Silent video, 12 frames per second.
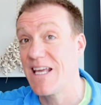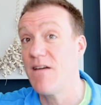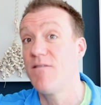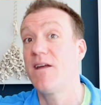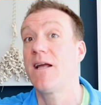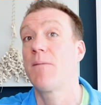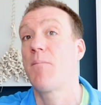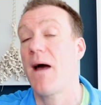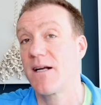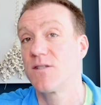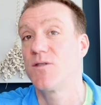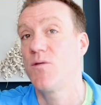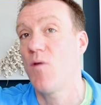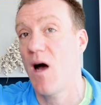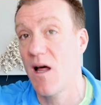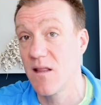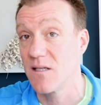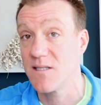giving back to
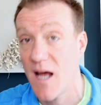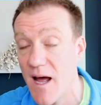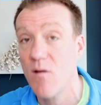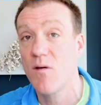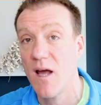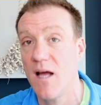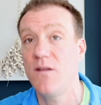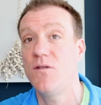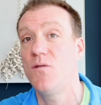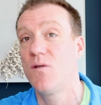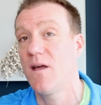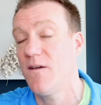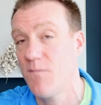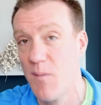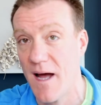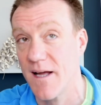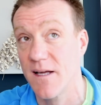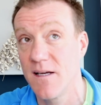others. How can you give
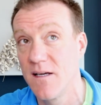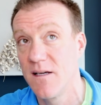back?